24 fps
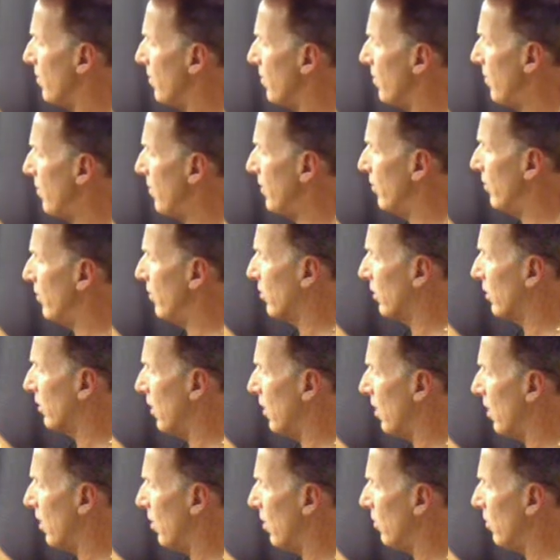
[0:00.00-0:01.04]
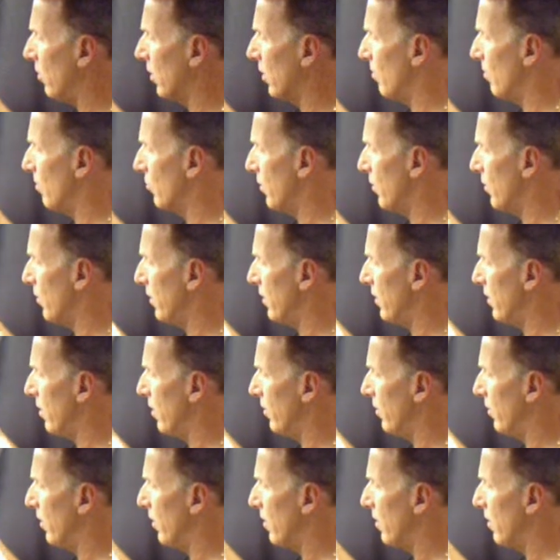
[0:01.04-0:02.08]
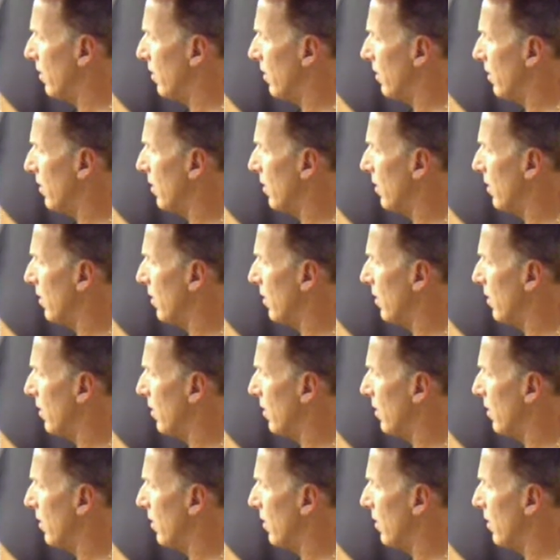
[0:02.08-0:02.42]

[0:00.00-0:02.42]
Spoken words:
Maybe this cloud comes right down here.